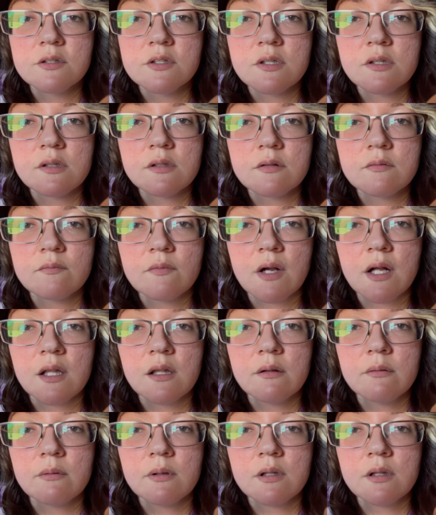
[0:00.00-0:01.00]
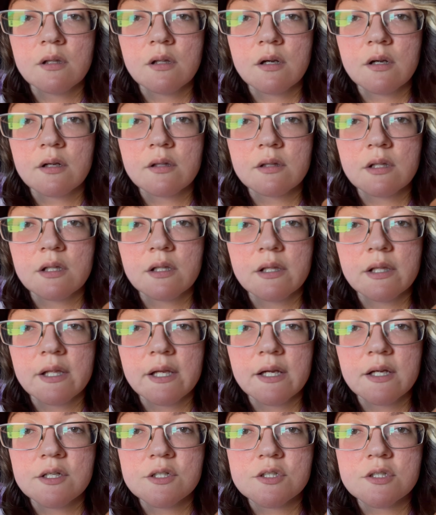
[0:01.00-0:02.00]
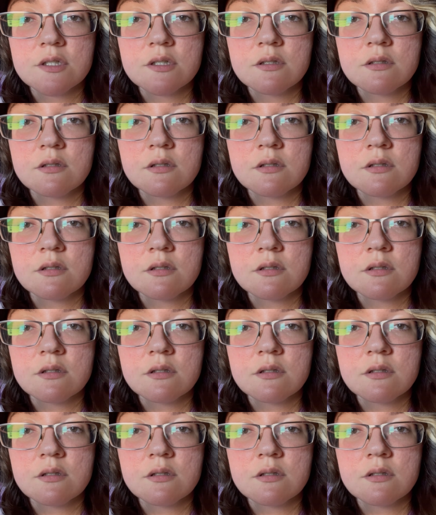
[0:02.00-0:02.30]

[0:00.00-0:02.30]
Just along the lash.